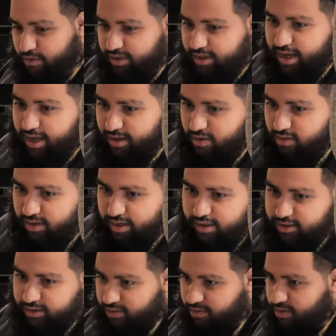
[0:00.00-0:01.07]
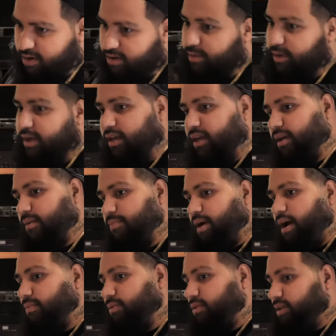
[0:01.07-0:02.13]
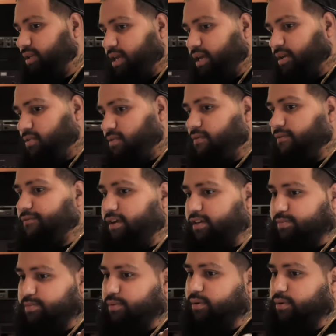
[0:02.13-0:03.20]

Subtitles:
Diego on Instagram, and Pablo Diego on Facebook.